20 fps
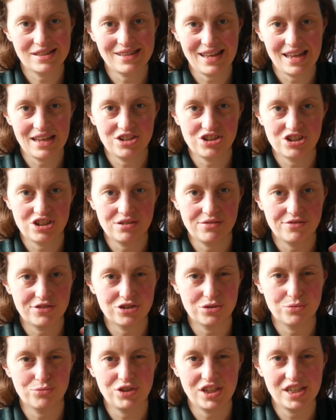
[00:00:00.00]
station for
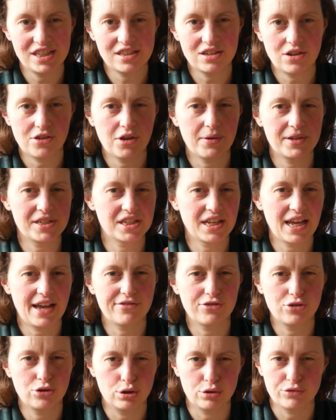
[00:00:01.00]
some reason, although it did
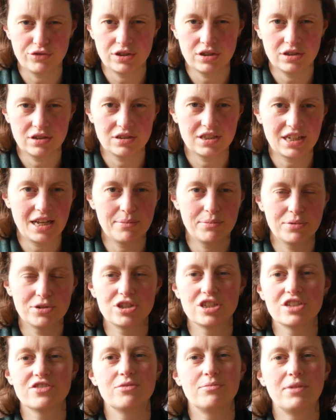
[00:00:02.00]
have current
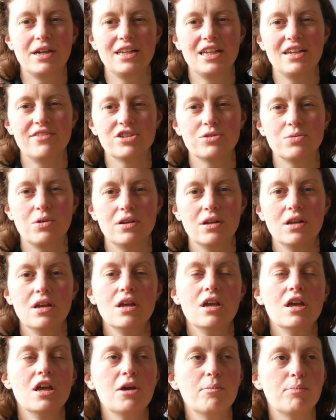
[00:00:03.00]
temperatures for my nearest one,
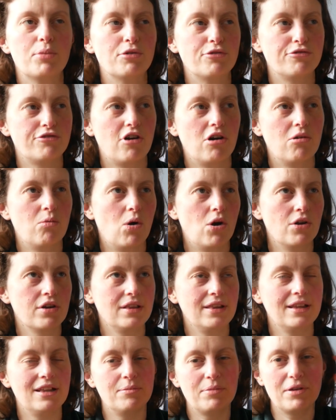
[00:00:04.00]
but for one
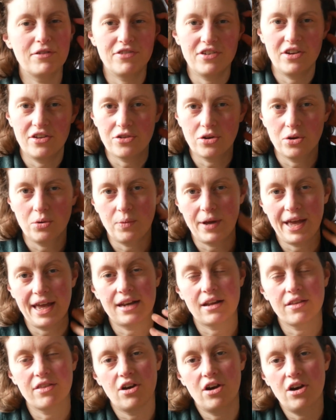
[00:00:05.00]
a little bit further away.
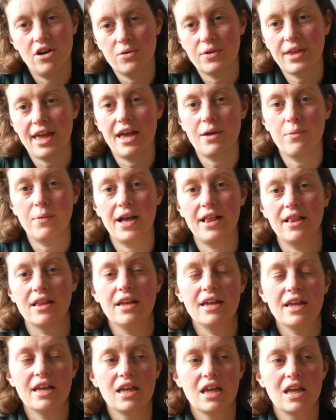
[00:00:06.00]
And I thought, okay, well,
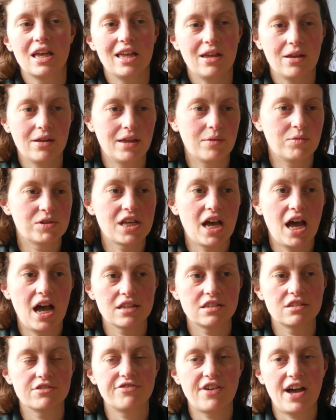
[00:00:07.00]
it was
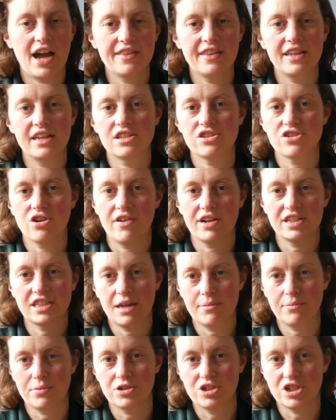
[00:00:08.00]
hard to find the historic
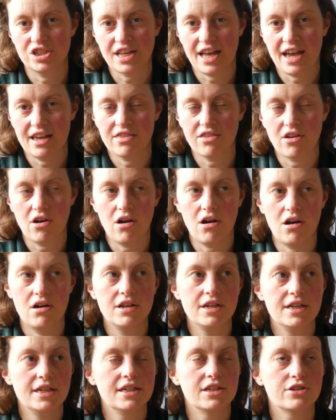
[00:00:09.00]
temperatures, I
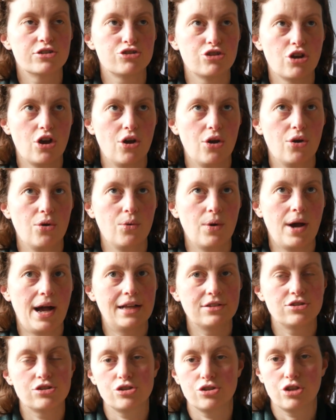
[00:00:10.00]
thought, so
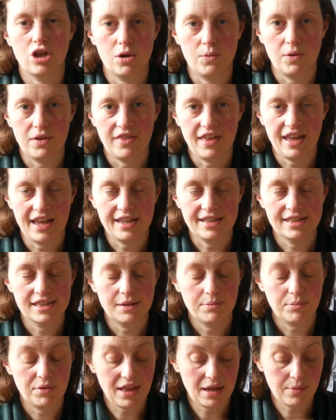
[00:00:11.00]
I'll just go with
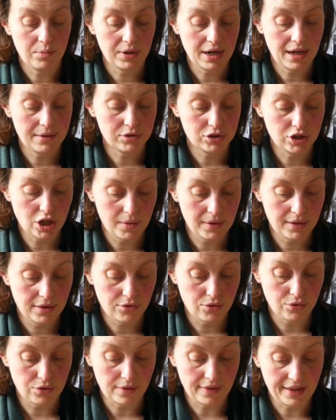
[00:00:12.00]
this. But then when I was going
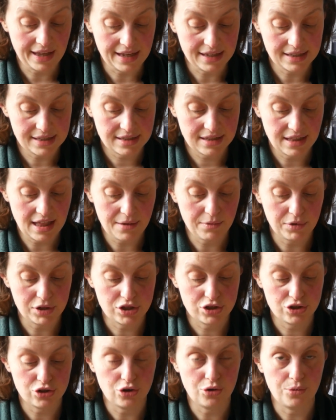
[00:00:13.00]
through the list, there were
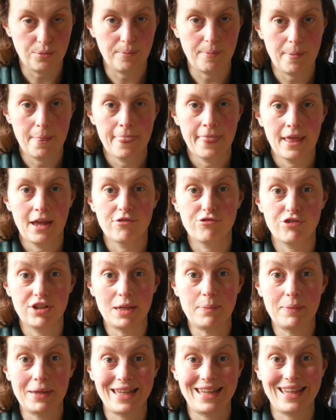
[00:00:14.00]
some
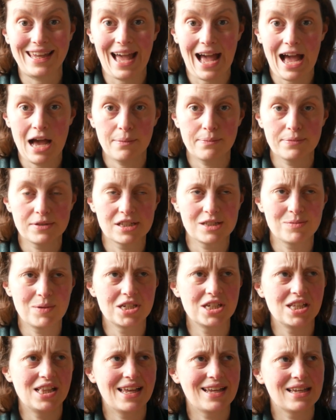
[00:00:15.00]
really big gaps,
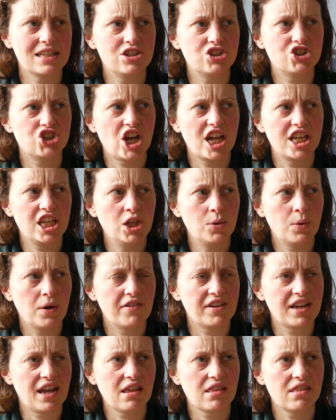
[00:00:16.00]
especially like in
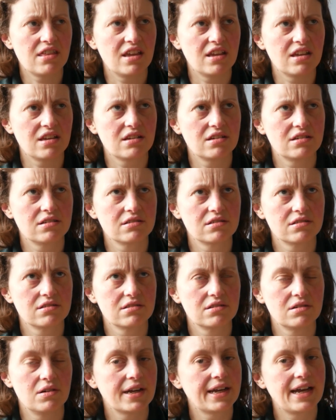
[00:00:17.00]
January, I think.
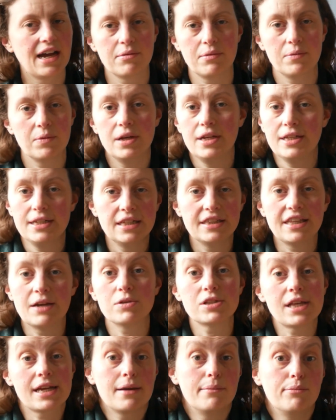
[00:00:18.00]
There
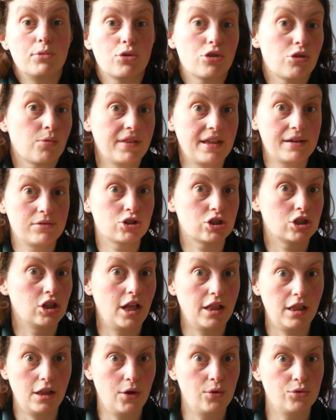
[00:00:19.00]
was like a month where there was just
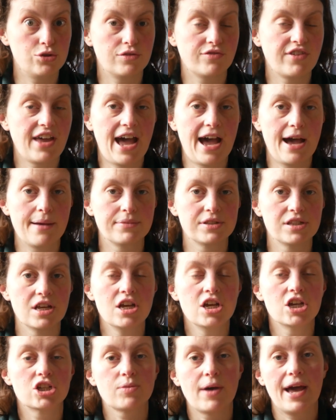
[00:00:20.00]
like loads of gaps,
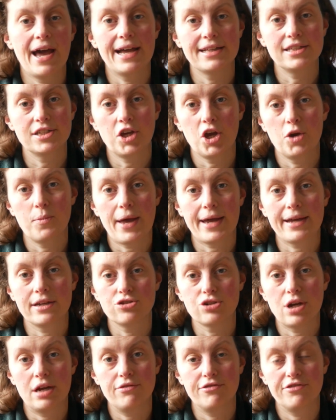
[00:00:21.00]
so I had to go back
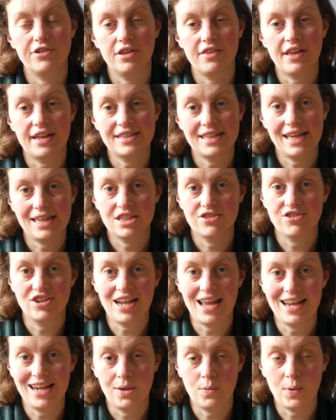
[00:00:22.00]
and try and fill that data
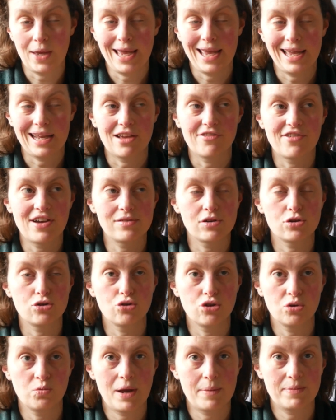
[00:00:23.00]
in anyway. And I found
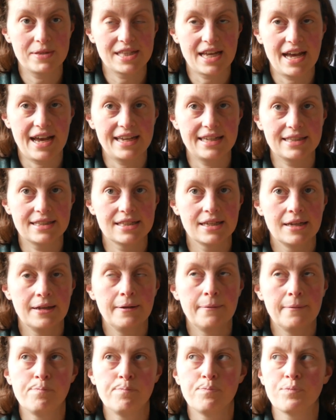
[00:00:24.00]
another website,
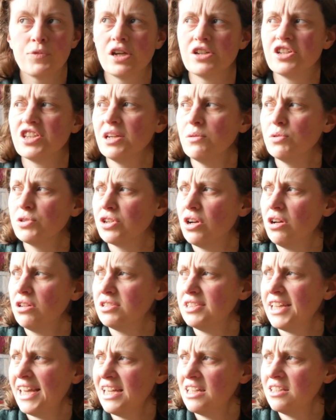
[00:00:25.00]
which I think was
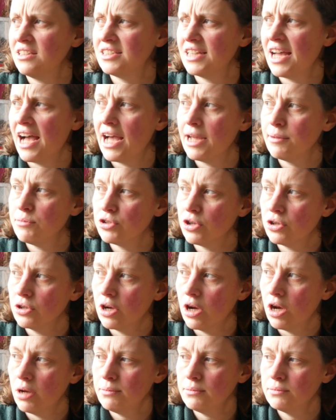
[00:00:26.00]
called
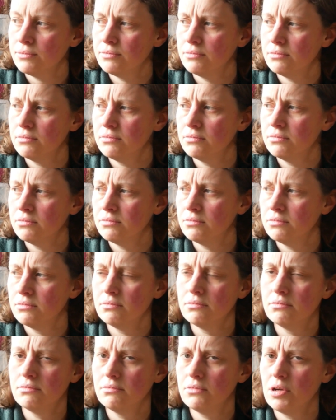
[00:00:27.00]
dateandtime.com,
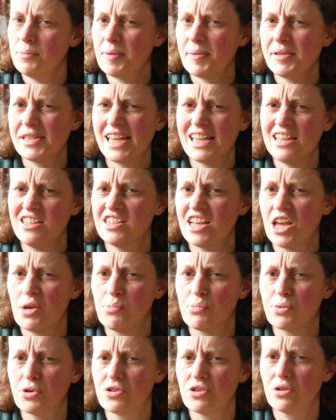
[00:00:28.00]
or maybe
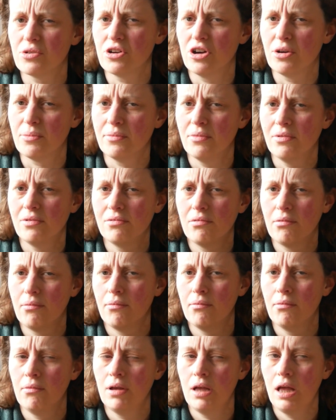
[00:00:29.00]
dateandtemp.com.
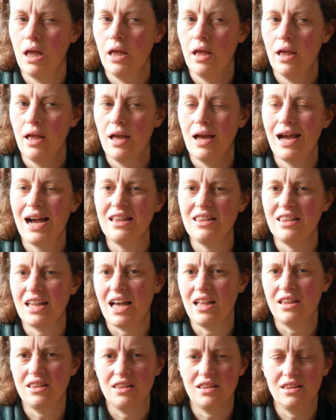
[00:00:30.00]

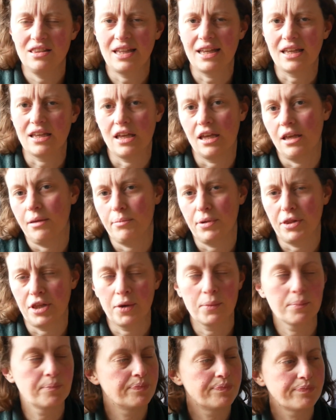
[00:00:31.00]
I'll link it
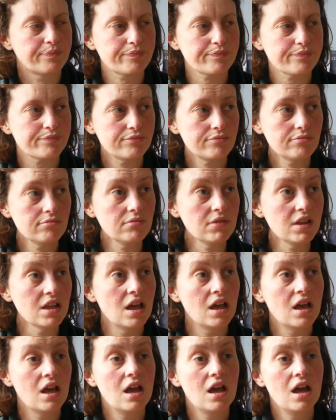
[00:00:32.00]
below.
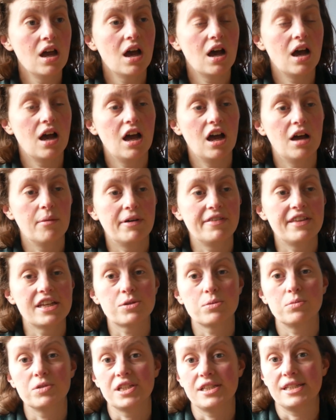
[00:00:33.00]
And
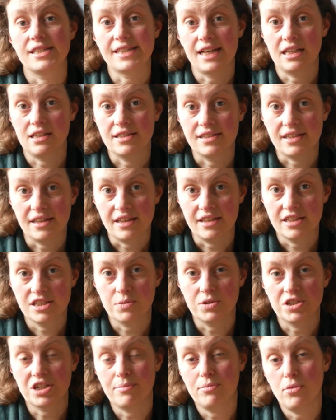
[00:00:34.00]
this one was in
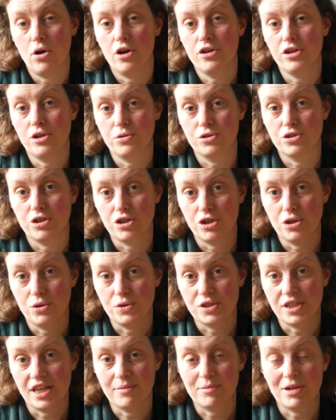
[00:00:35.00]
Celsius, which I'm more used to
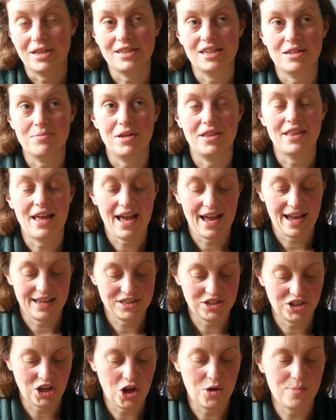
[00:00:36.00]
using, but it did mean that I
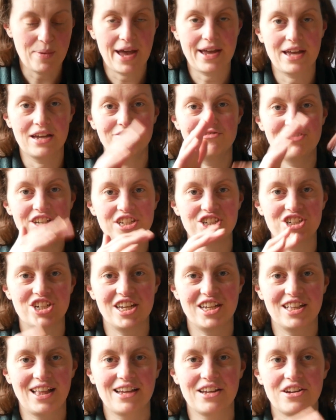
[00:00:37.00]
had to go back and
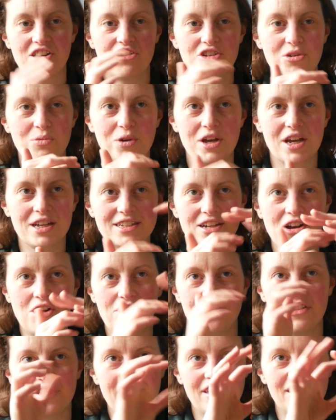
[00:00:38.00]
rejig. Like I'd already worked
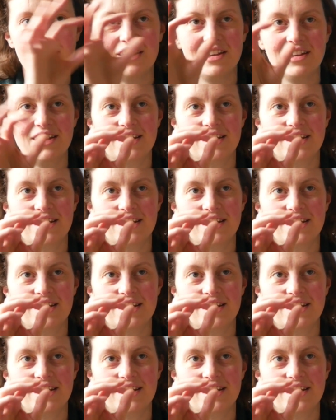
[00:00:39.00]
all the